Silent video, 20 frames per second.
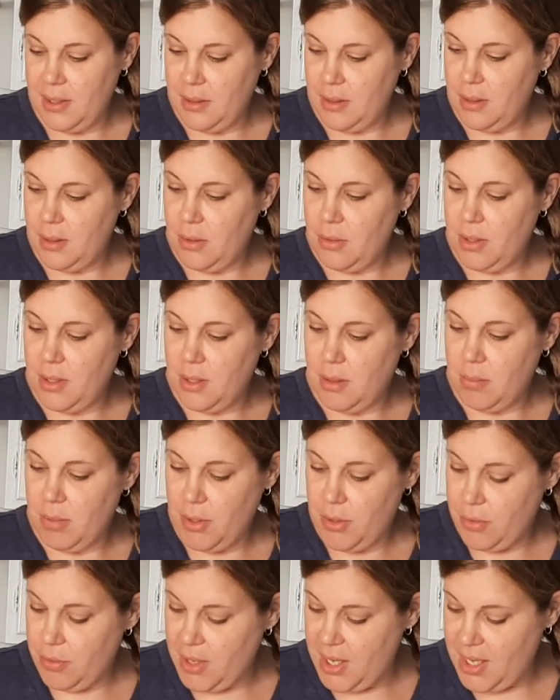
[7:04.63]
to go in number
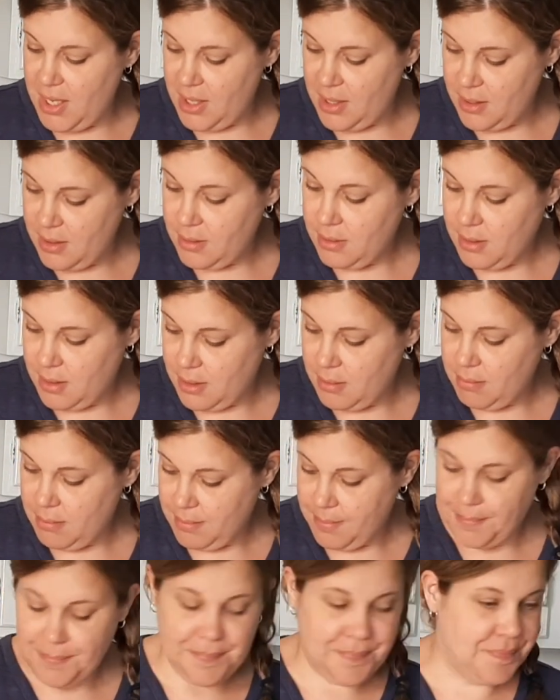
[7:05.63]
3? Yeah.
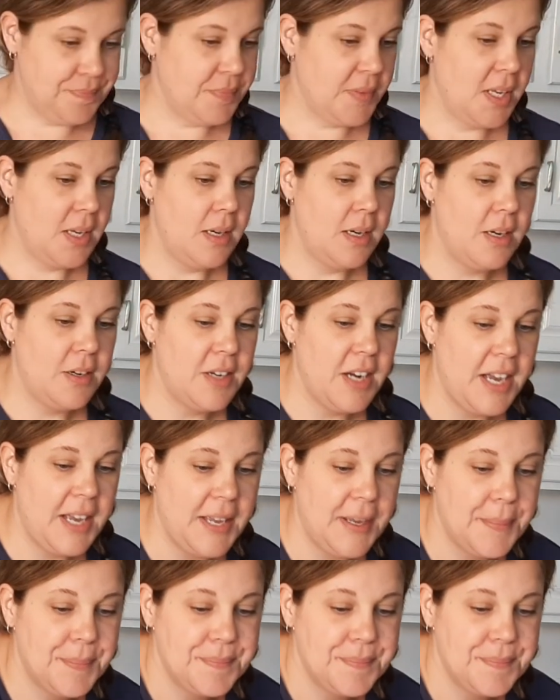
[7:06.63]
All right.